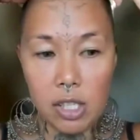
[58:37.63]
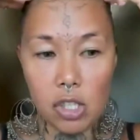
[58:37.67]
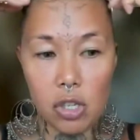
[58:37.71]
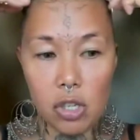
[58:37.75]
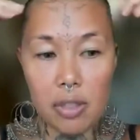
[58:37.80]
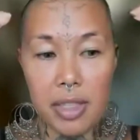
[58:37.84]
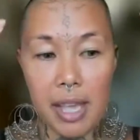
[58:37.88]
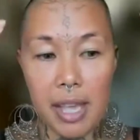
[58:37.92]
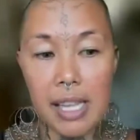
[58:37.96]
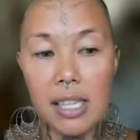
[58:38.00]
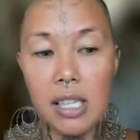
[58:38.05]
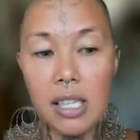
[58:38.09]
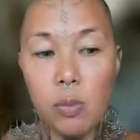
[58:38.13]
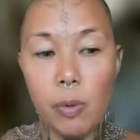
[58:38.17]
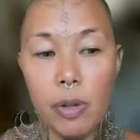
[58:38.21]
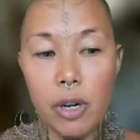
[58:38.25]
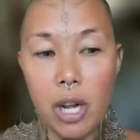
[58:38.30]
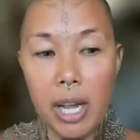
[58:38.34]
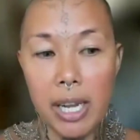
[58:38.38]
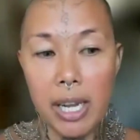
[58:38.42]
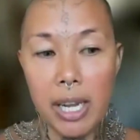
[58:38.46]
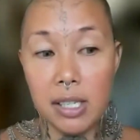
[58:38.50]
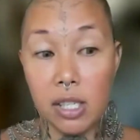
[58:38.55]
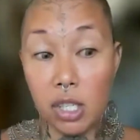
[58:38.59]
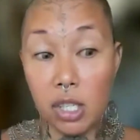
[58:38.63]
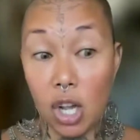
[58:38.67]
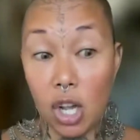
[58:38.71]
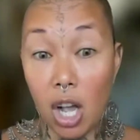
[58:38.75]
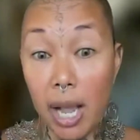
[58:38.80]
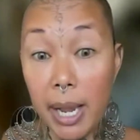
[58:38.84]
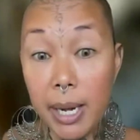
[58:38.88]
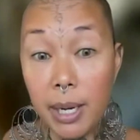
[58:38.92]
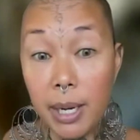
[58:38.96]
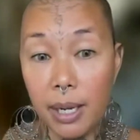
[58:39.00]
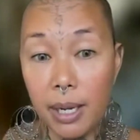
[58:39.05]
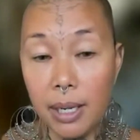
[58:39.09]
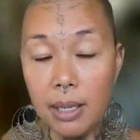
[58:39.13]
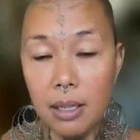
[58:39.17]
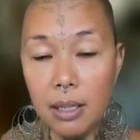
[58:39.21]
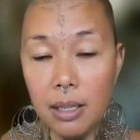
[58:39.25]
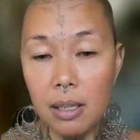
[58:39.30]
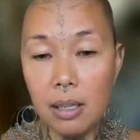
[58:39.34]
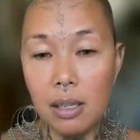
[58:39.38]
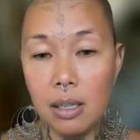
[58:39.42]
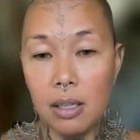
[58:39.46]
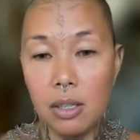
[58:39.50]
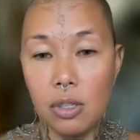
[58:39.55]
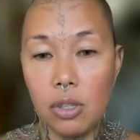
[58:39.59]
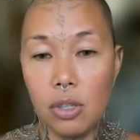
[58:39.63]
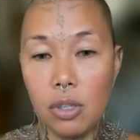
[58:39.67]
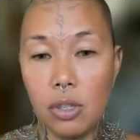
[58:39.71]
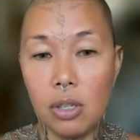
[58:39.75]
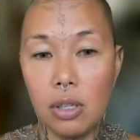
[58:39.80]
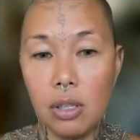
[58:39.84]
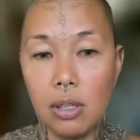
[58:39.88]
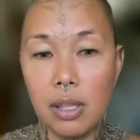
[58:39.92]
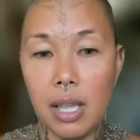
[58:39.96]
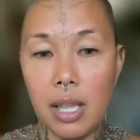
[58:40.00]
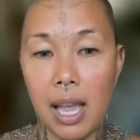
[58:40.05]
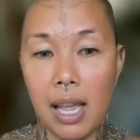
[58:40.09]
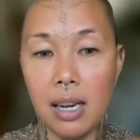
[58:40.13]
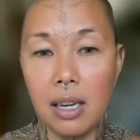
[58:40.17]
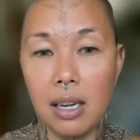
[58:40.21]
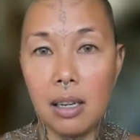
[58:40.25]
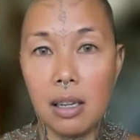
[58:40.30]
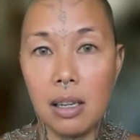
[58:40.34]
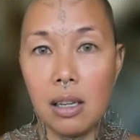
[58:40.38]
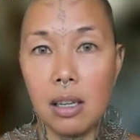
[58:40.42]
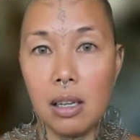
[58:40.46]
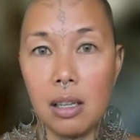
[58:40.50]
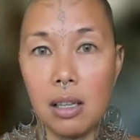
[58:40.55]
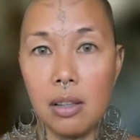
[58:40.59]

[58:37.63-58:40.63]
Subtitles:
And so that's when I decided that